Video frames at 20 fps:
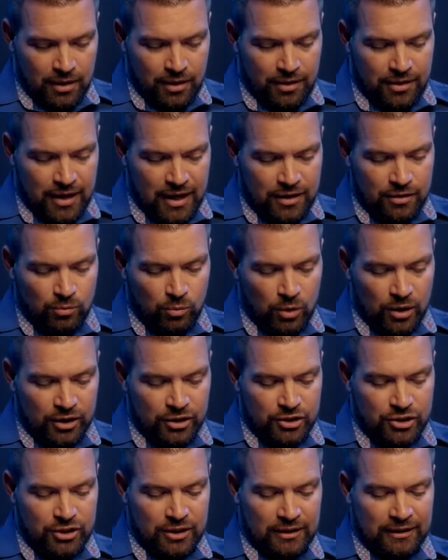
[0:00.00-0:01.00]
Then
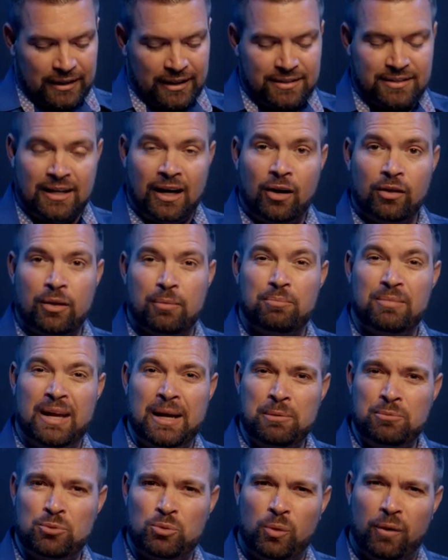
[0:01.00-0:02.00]
what shall I tell them?
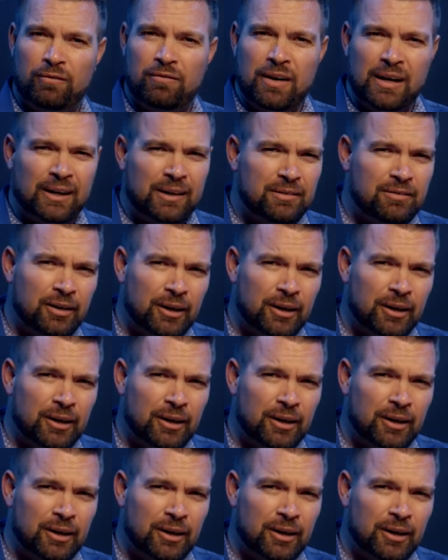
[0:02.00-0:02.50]
Names were very,